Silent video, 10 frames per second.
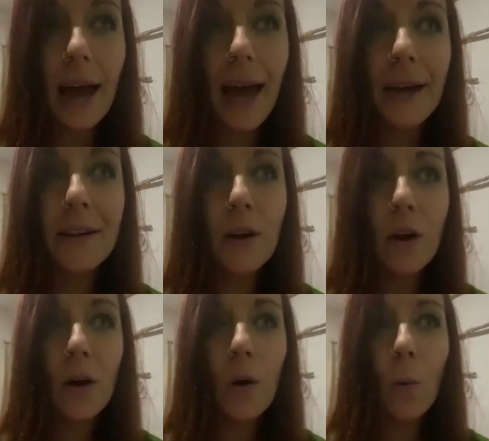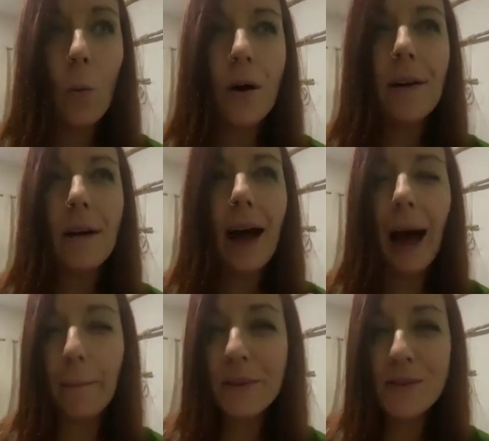And what
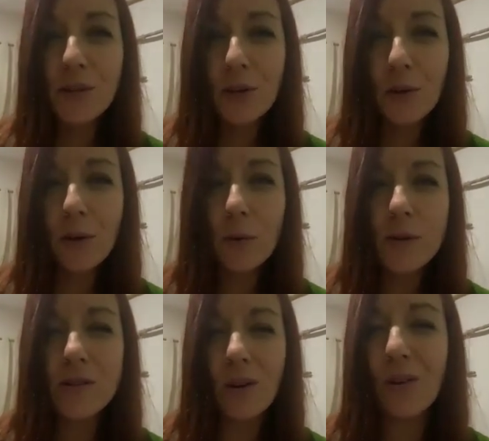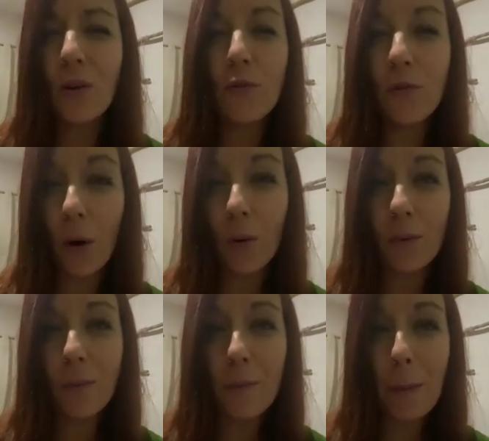happened to you was not your fault.